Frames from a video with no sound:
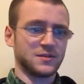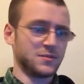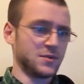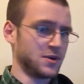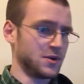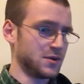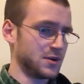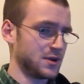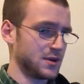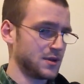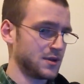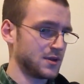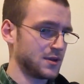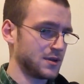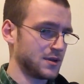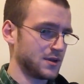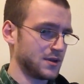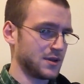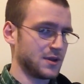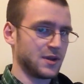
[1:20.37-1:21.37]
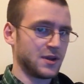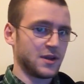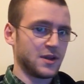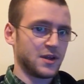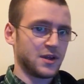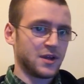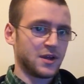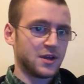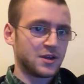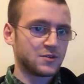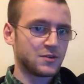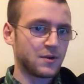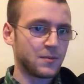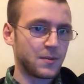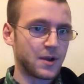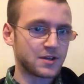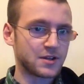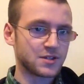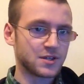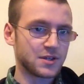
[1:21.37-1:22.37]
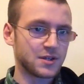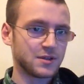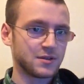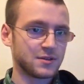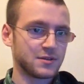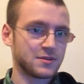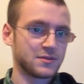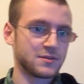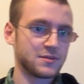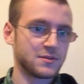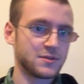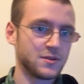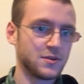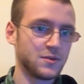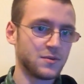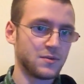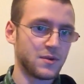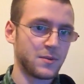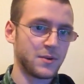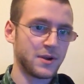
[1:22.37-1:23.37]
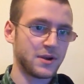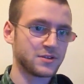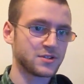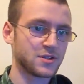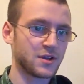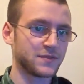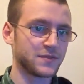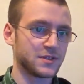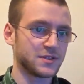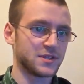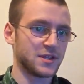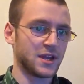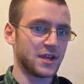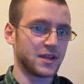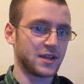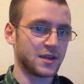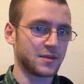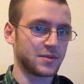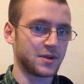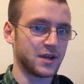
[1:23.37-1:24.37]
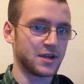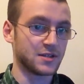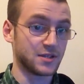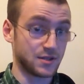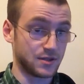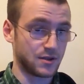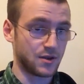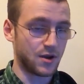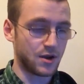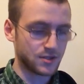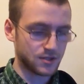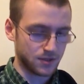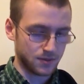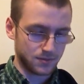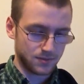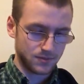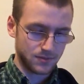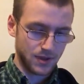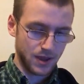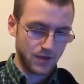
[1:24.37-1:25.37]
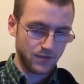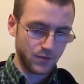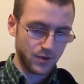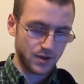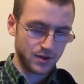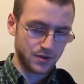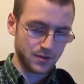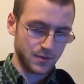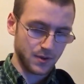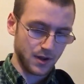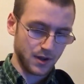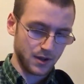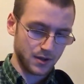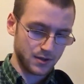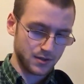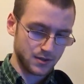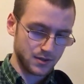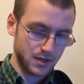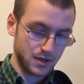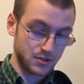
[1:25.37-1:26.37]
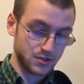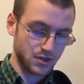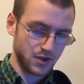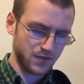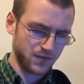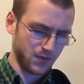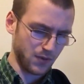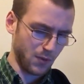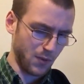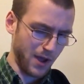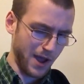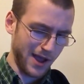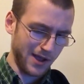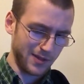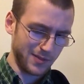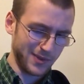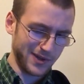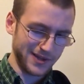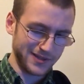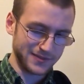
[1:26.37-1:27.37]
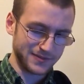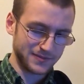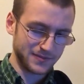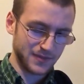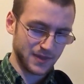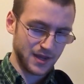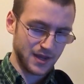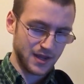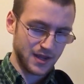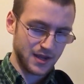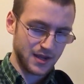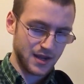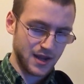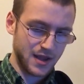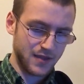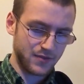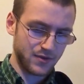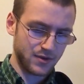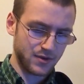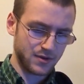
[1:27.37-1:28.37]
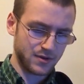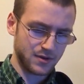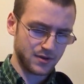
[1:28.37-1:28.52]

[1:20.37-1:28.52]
mood. 12 watching. Ooh, I went airsofting today, King Plaza. Awesome. I've wanted to airsoft for a while, but never